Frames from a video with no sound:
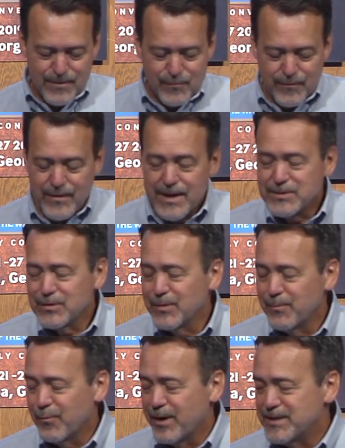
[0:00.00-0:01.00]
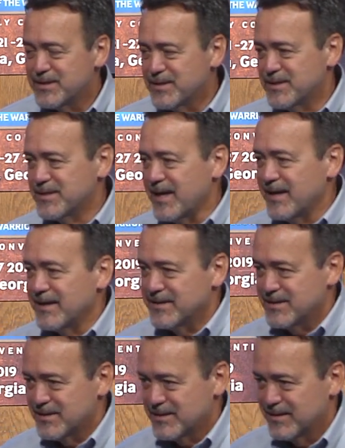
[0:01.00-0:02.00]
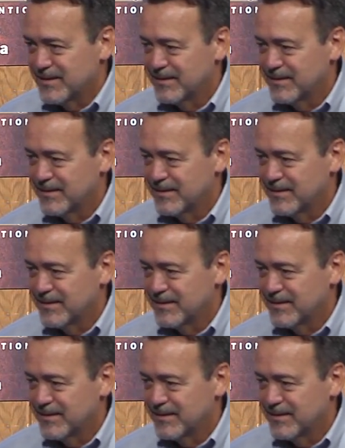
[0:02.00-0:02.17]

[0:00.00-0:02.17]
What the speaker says: We've got to embrace the science.